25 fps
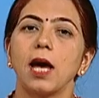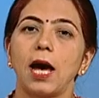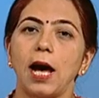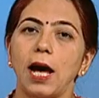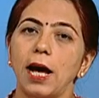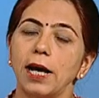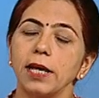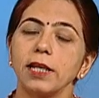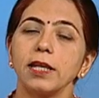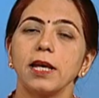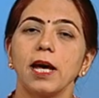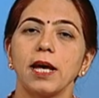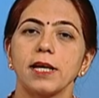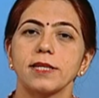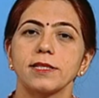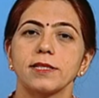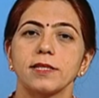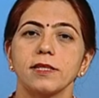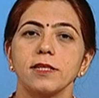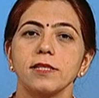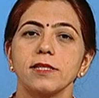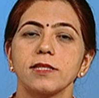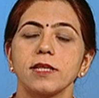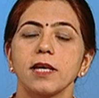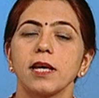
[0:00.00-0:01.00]
and
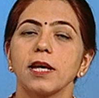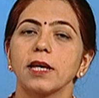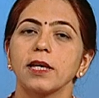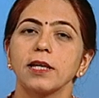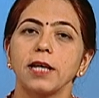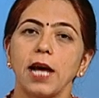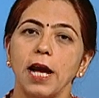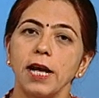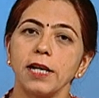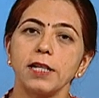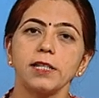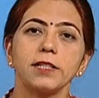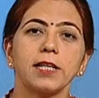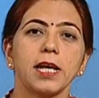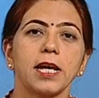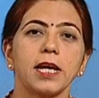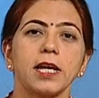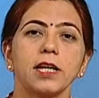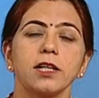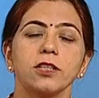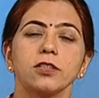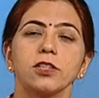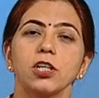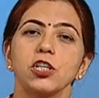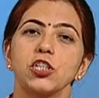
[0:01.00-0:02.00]
gases can
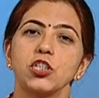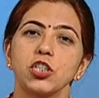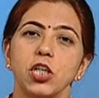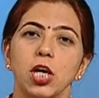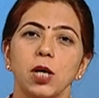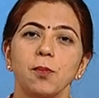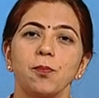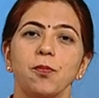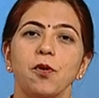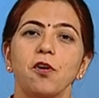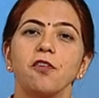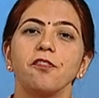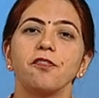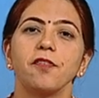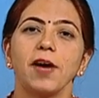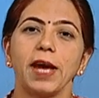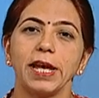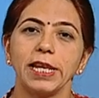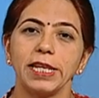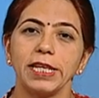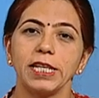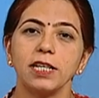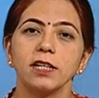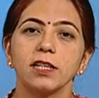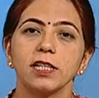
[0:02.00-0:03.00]
take the shape of
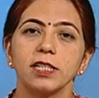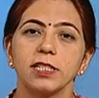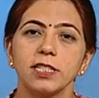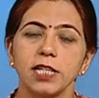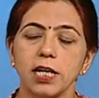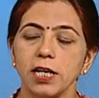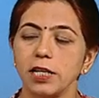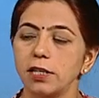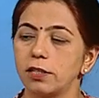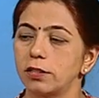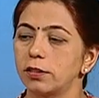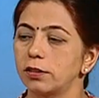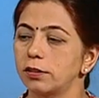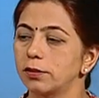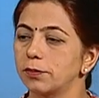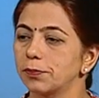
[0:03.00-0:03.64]
any container.